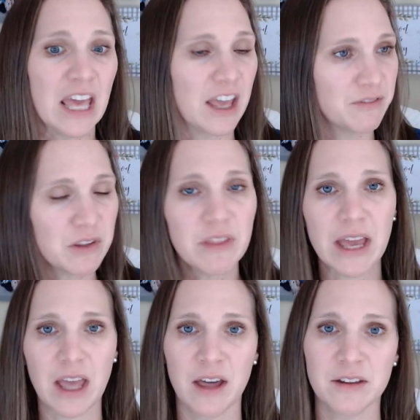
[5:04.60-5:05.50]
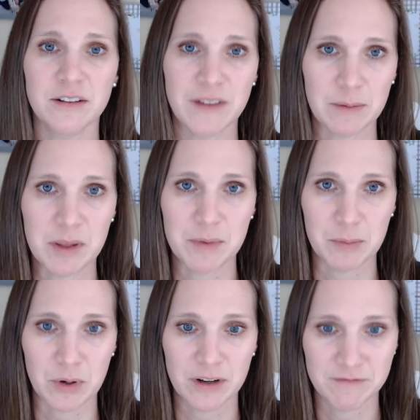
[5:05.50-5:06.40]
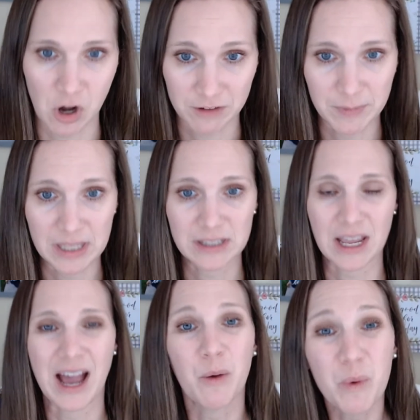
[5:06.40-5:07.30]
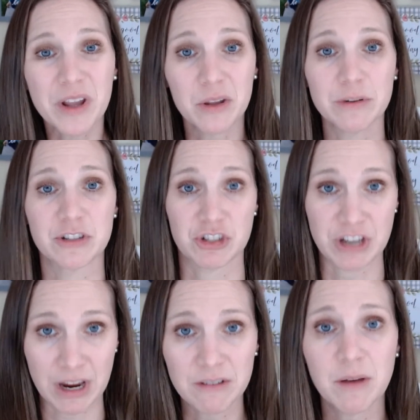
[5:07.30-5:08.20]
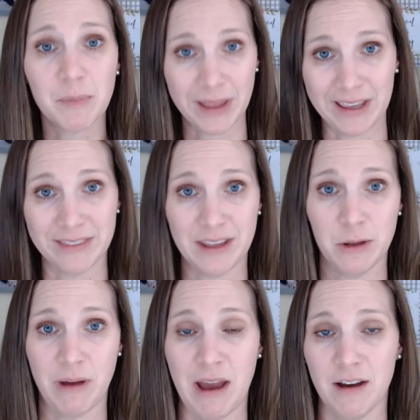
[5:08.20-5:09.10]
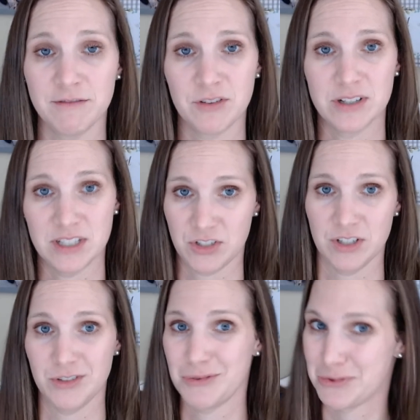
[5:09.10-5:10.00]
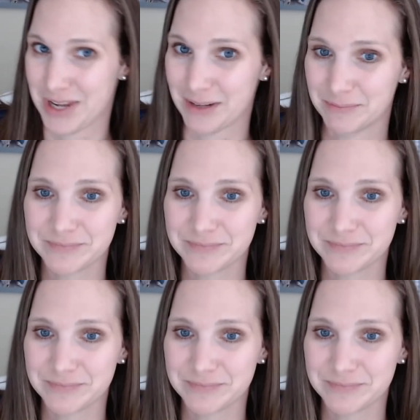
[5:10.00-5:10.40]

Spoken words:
If you'd like other family member involvement, I want you to share the plan that you have for a dishes routine